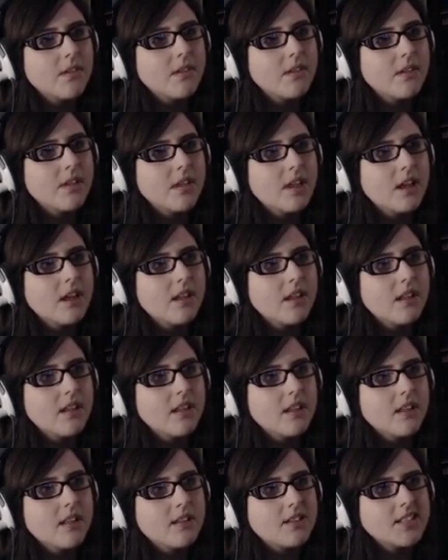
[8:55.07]
Hey,
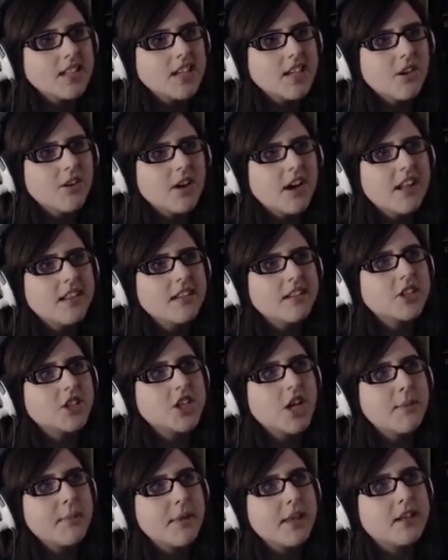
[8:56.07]
looks like you got a
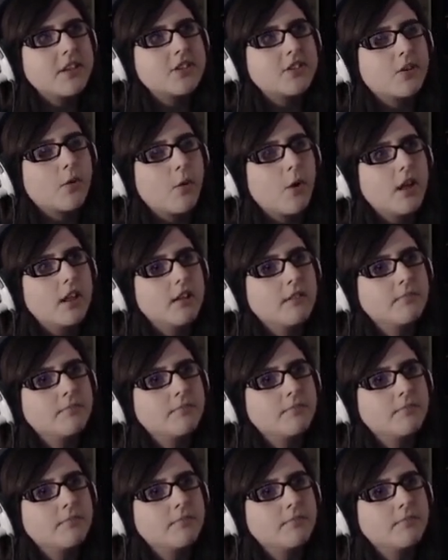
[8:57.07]
little chubby skull.